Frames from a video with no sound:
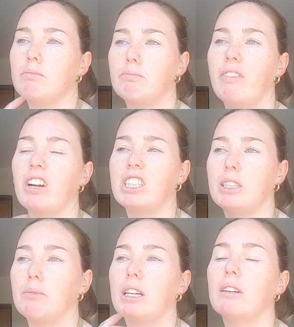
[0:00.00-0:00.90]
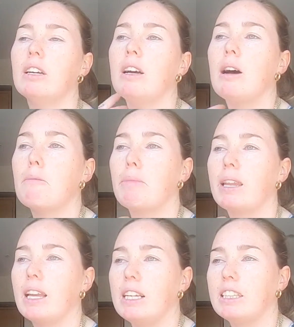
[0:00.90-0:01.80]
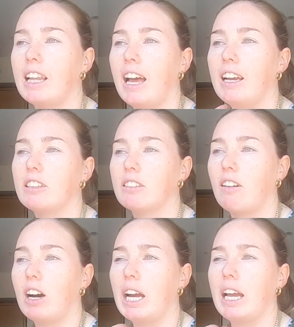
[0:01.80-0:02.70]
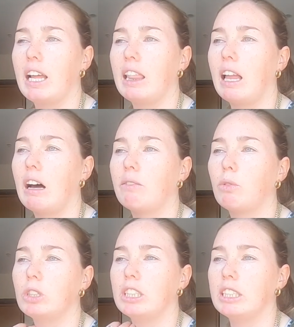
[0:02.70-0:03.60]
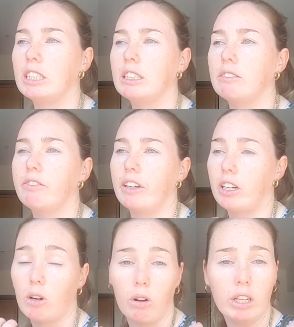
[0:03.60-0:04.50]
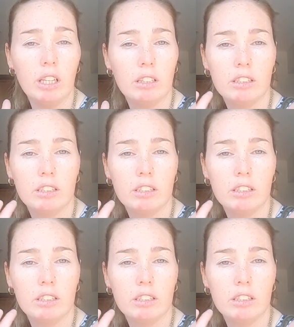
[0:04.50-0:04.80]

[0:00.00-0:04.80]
very similar. But these days, I love watching Virat Kohli,